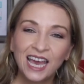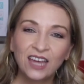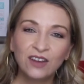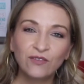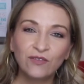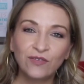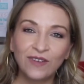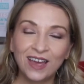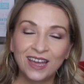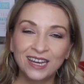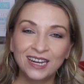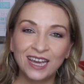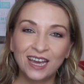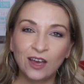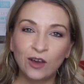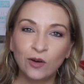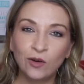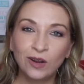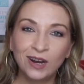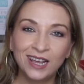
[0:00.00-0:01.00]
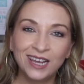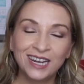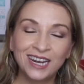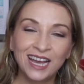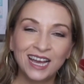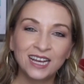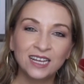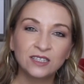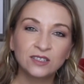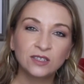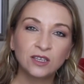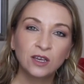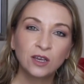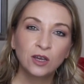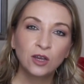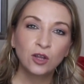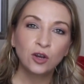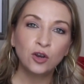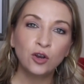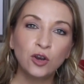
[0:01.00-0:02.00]
and find out it has
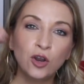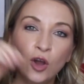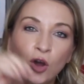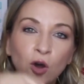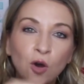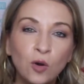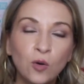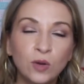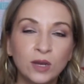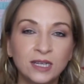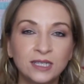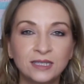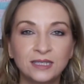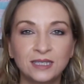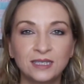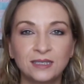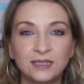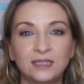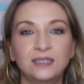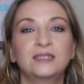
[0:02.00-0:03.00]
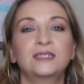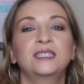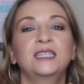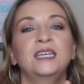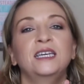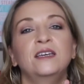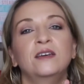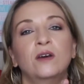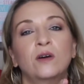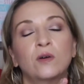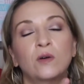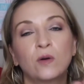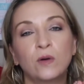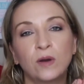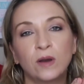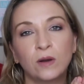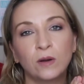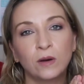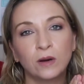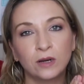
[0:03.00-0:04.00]
no consistency
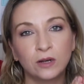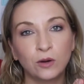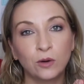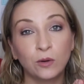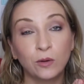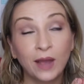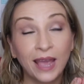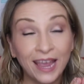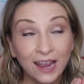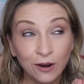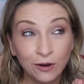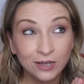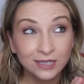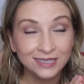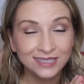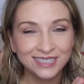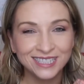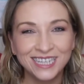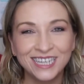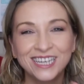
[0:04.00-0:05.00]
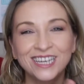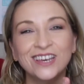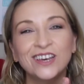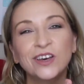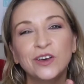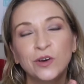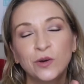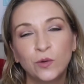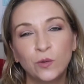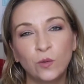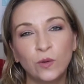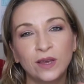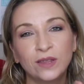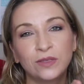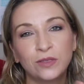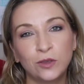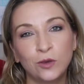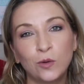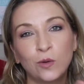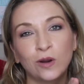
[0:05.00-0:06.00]
or coherency
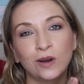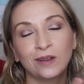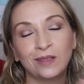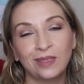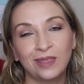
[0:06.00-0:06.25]
with your